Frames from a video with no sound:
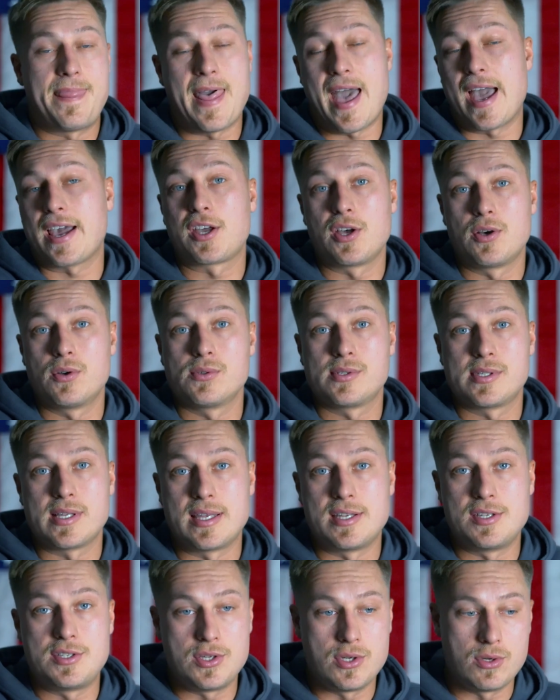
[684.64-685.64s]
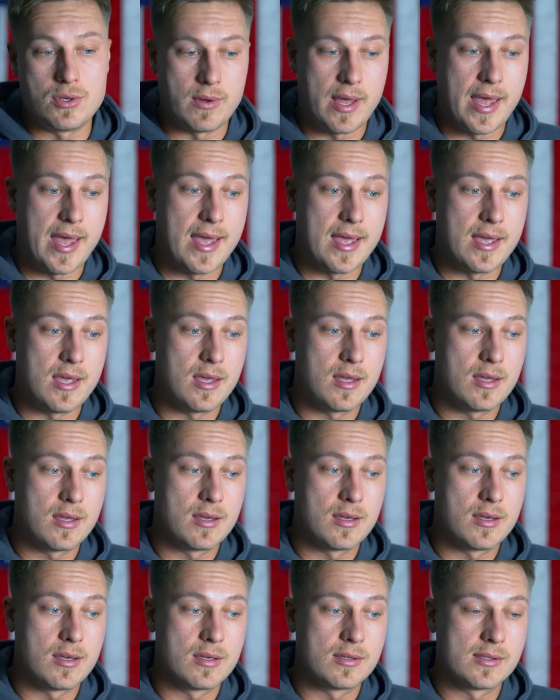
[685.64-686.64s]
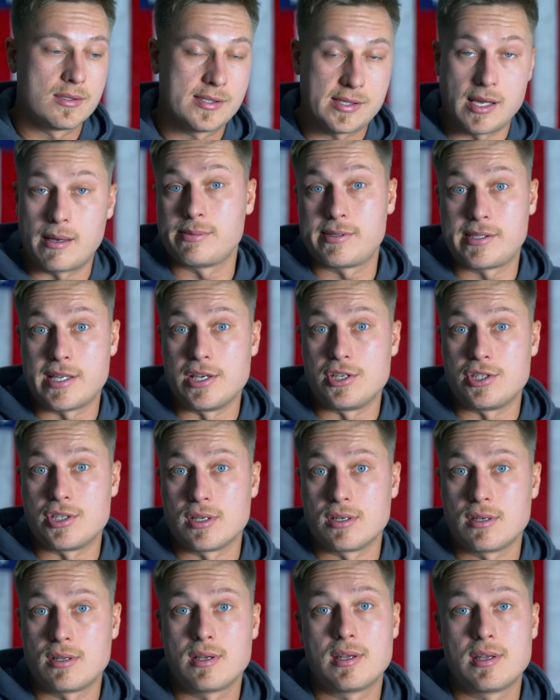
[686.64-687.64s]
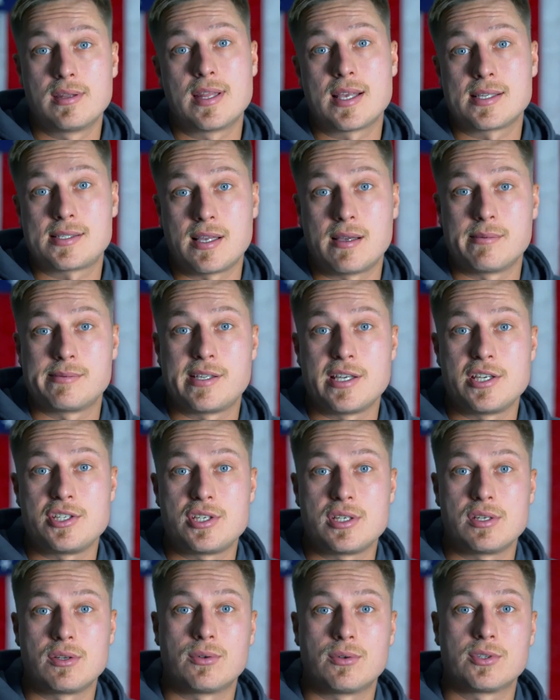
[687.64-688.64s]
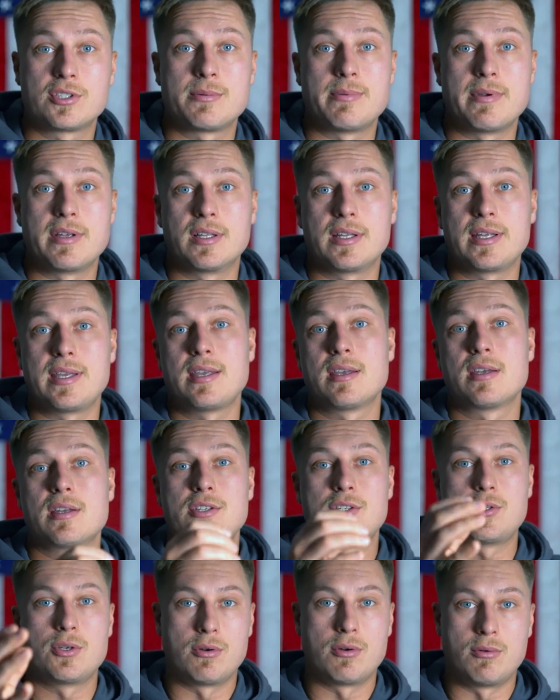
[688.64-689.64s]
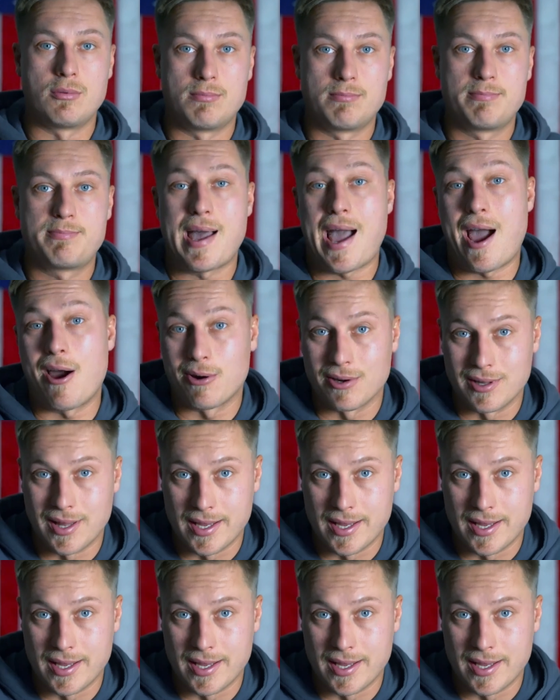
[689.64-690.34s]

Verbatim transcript: that goes into a substation, and that substation ultimately to power